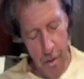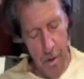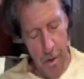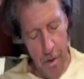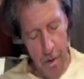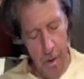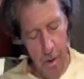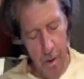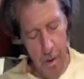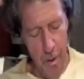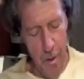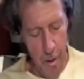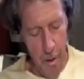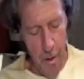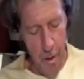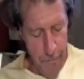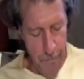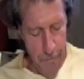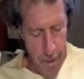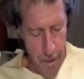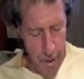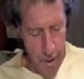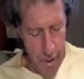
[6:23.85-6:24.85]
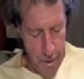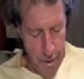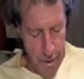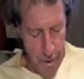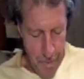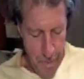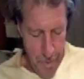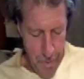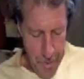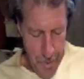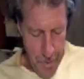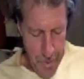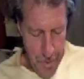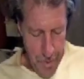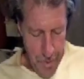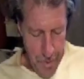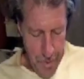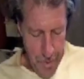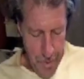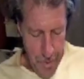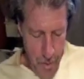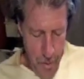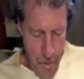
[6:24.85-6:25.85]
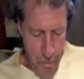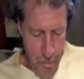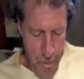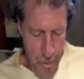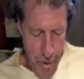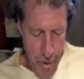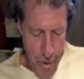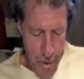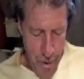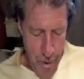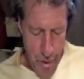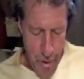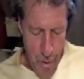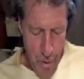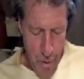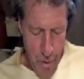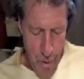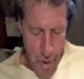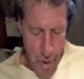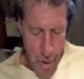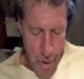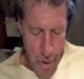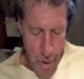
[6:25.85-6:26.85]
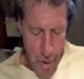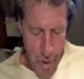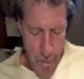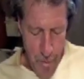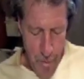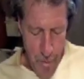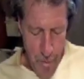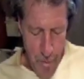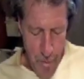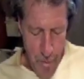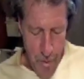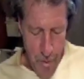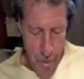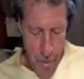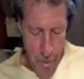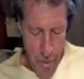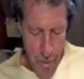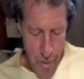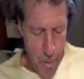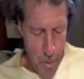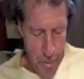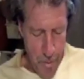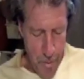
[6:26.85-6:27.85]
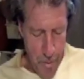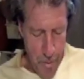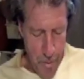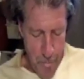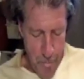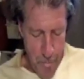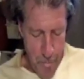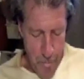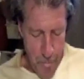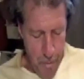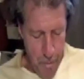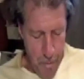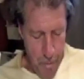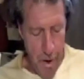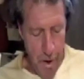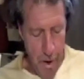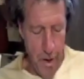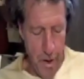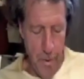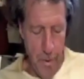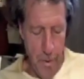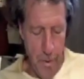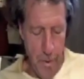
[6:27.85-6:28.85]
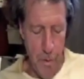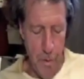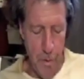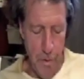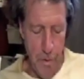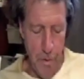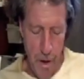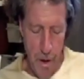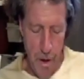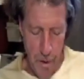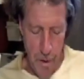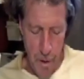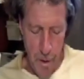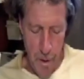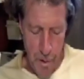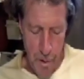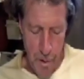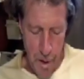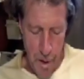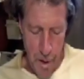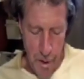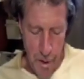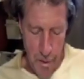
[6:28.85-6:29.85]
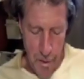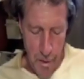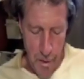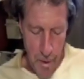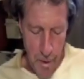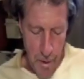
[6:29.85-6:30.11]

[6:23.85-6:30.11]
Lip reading: get all the fun? The prices you ask are way beyond the worth of these poor animals, Candol stated.